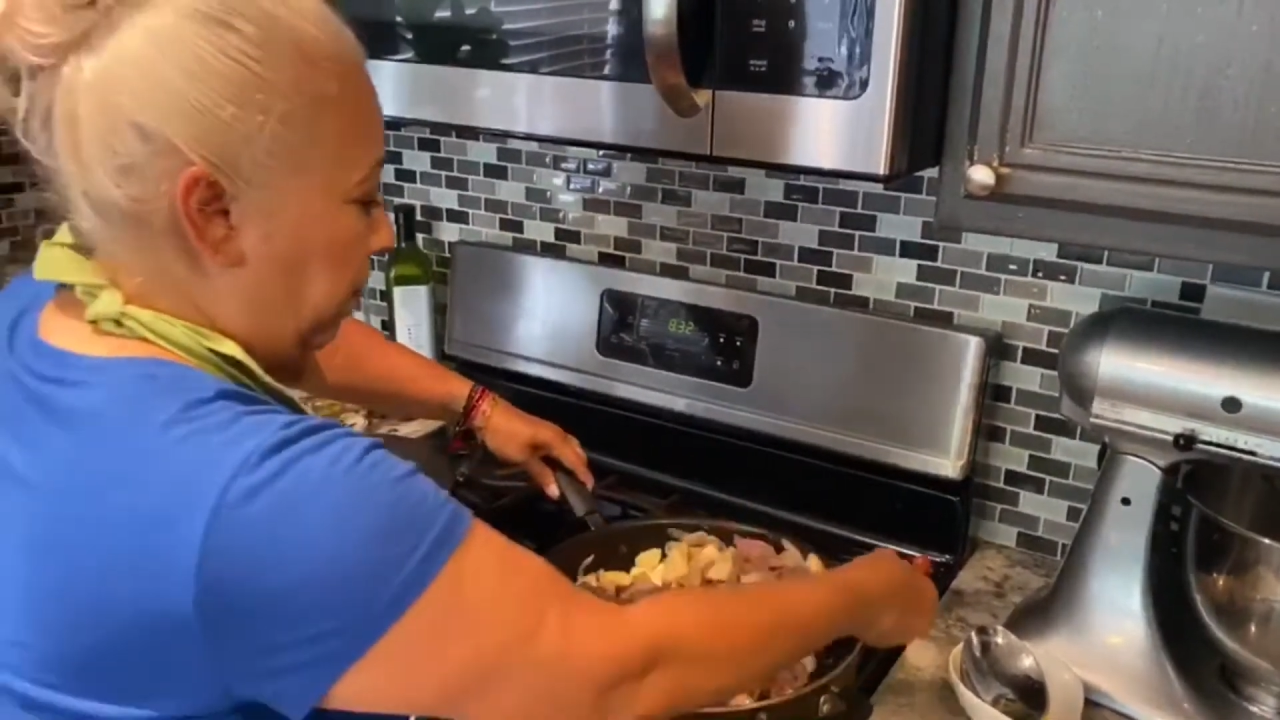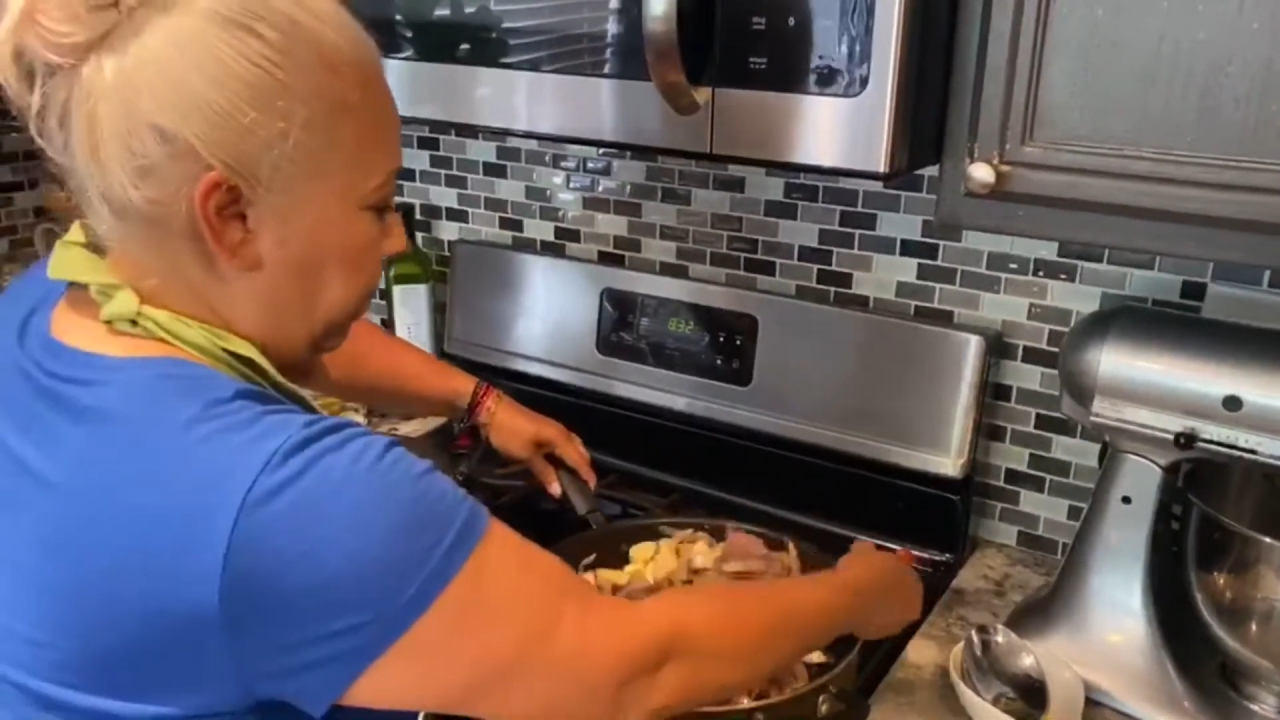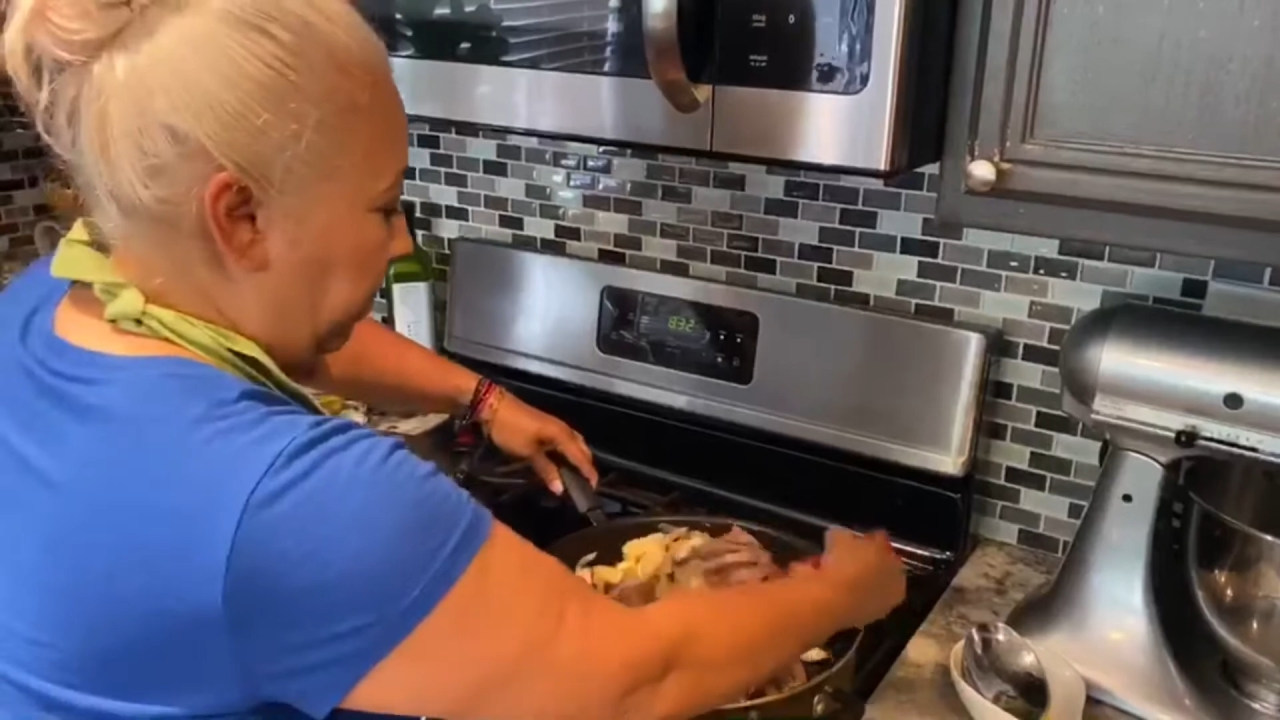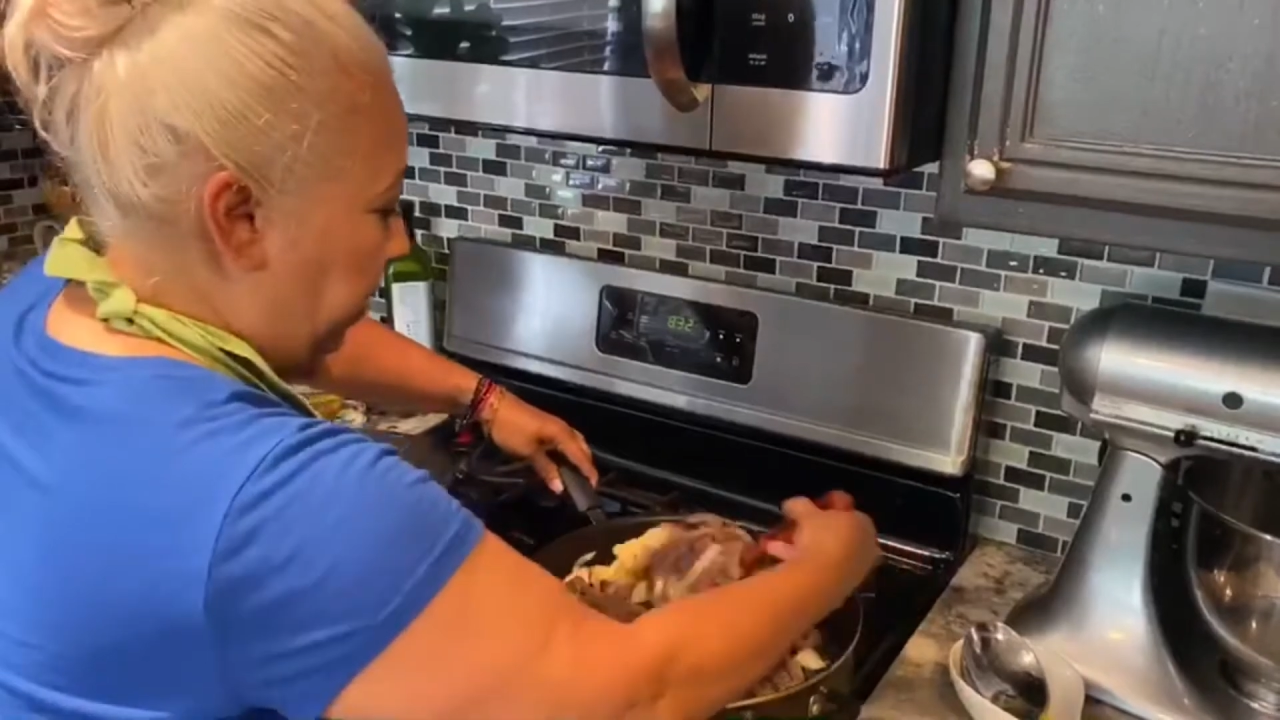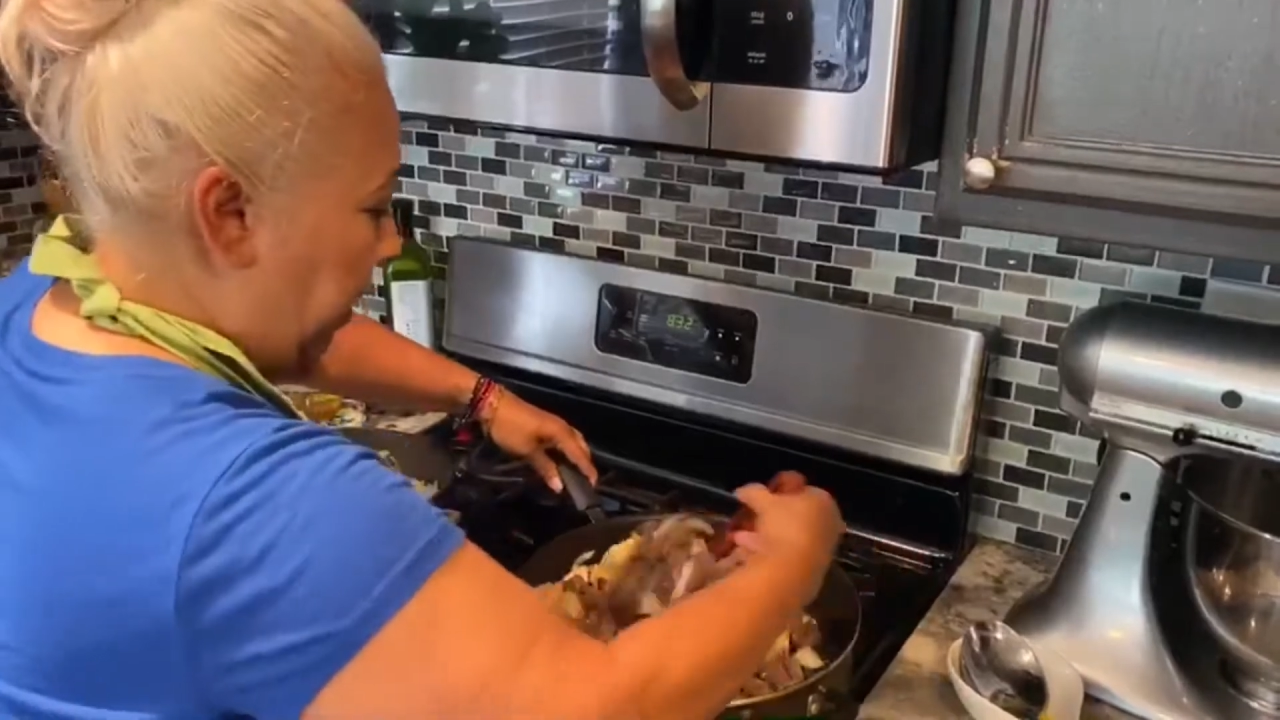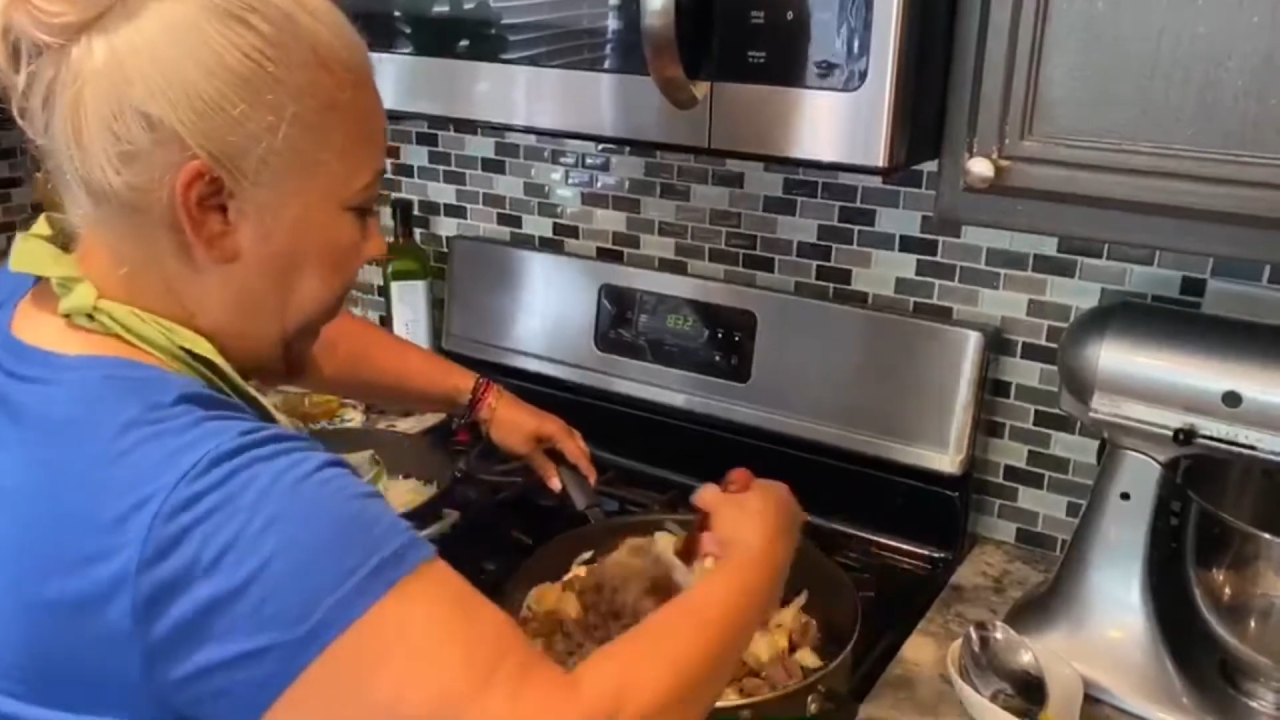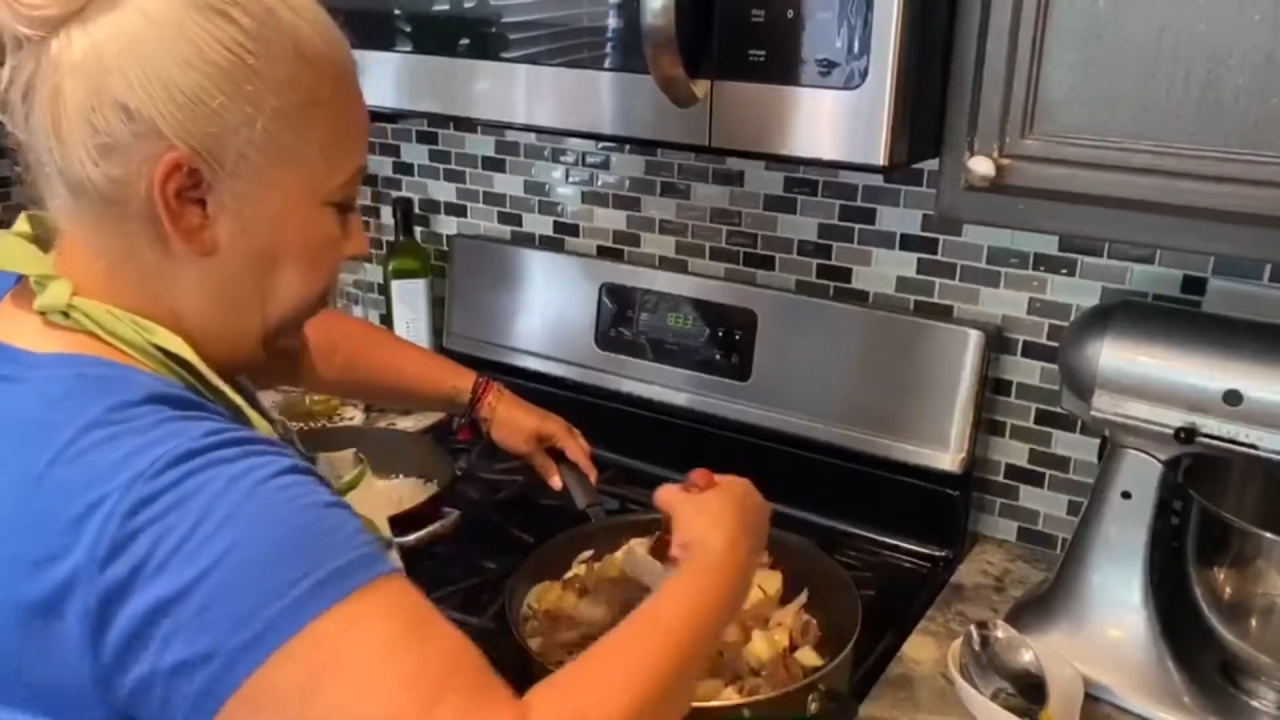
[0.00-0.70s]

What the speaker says: But,